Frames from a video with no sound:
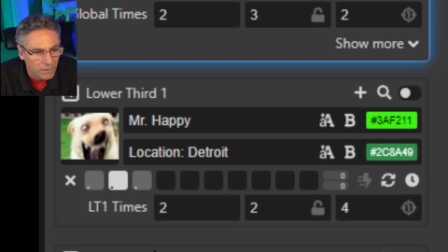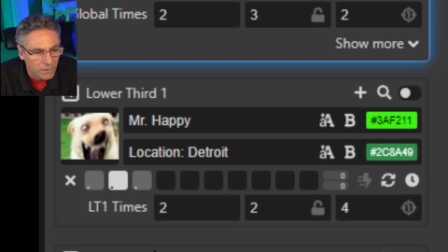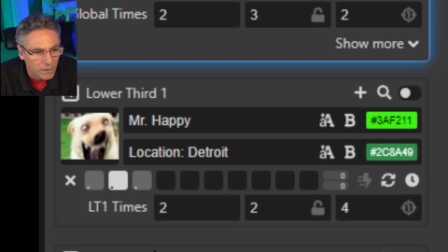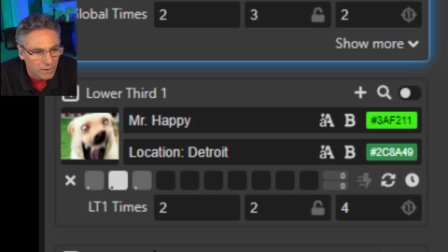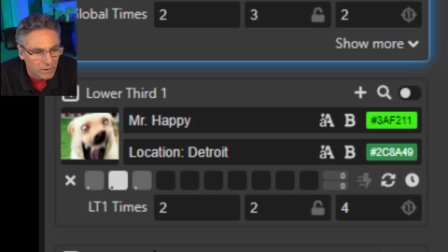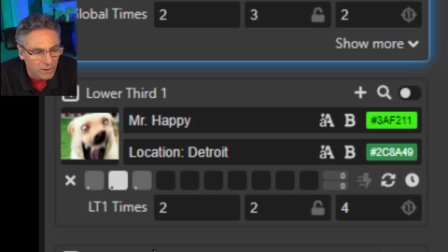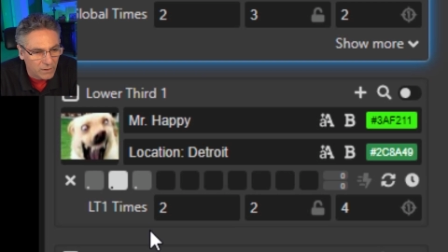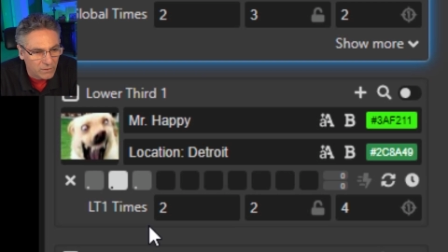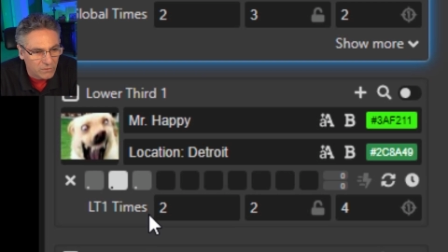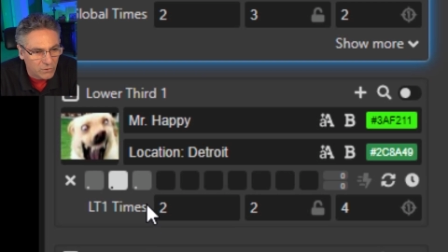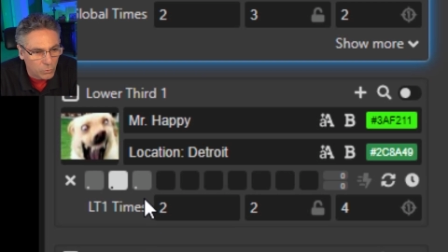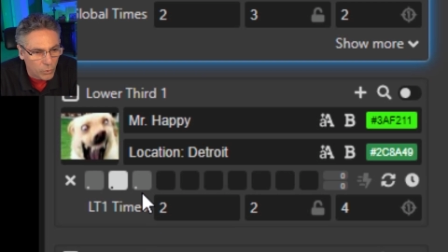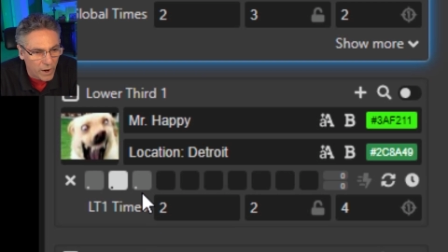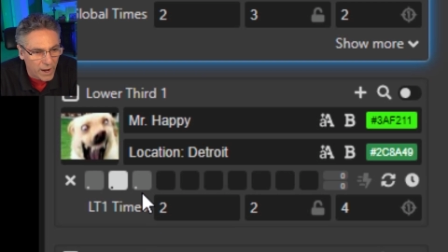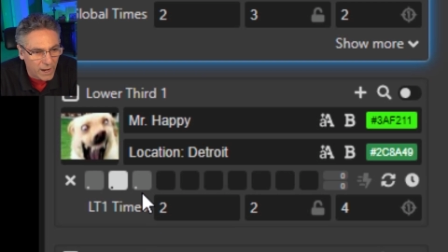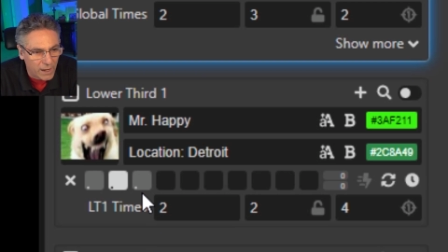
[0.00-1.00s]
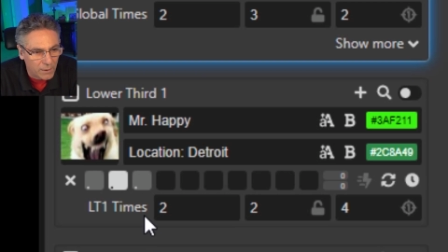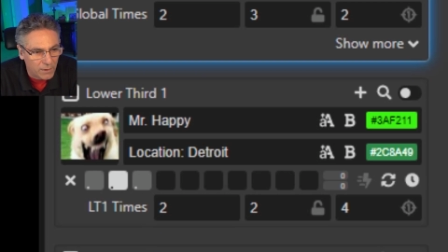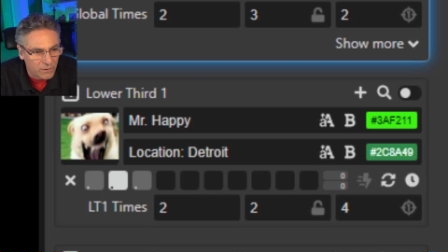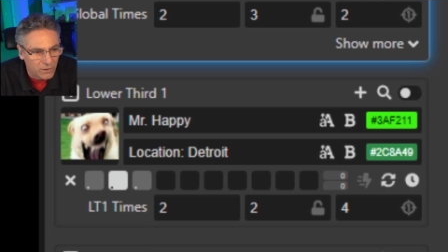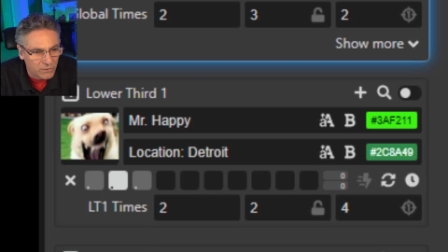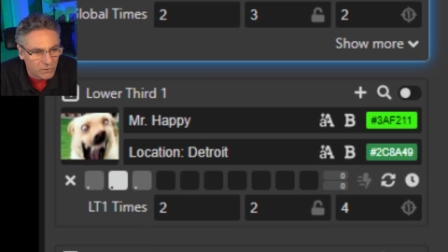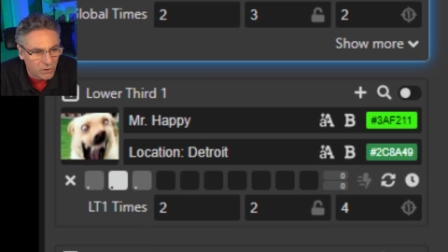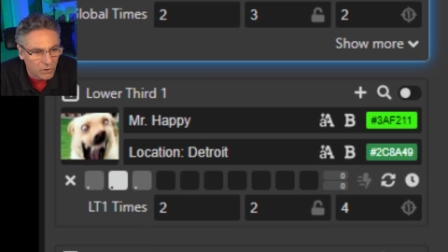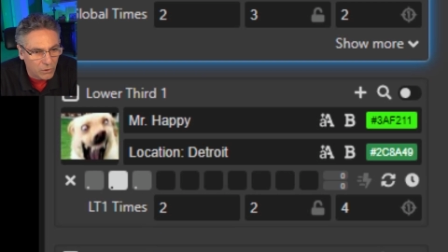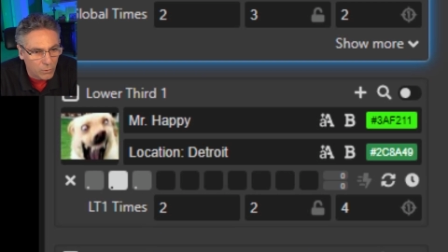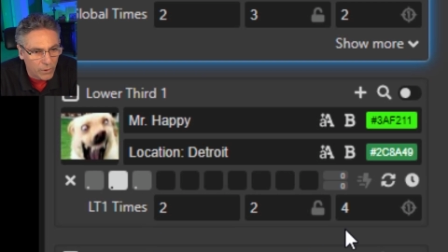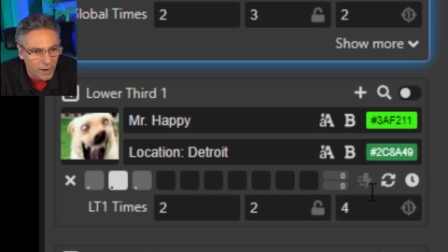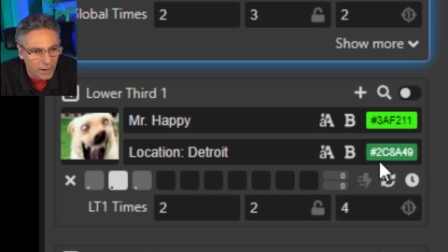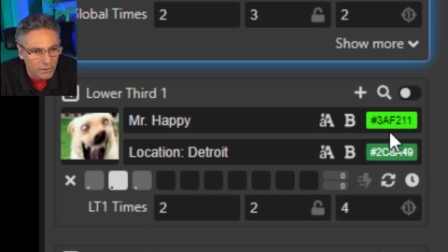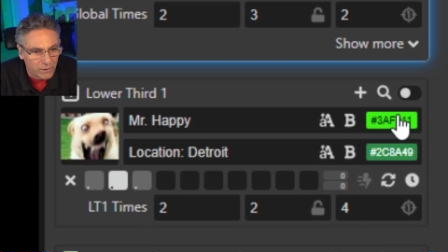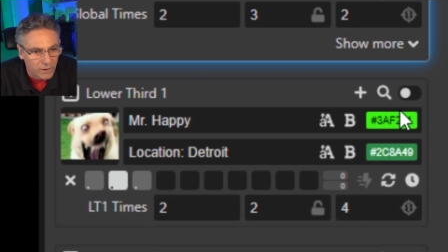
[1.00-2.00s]
It's gray and it doesn't go
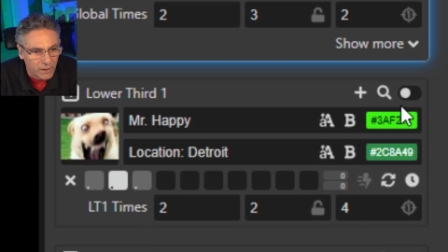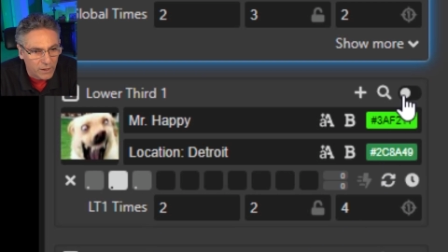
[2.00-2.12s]
away.